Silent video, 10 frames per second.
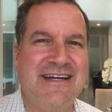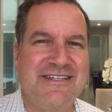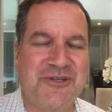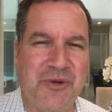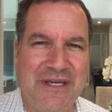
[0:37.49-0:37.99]

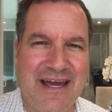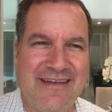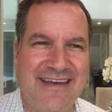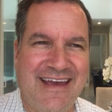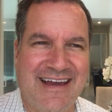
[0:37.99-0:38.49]
So we
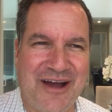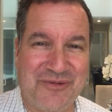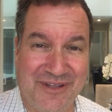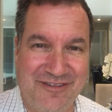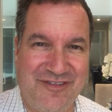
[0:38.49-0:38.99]
had a uh,
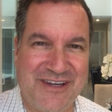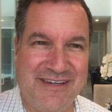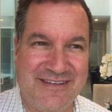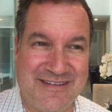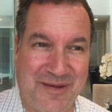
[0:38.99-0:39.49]
really
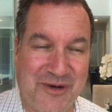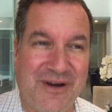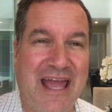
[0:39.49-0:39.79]
fun summer,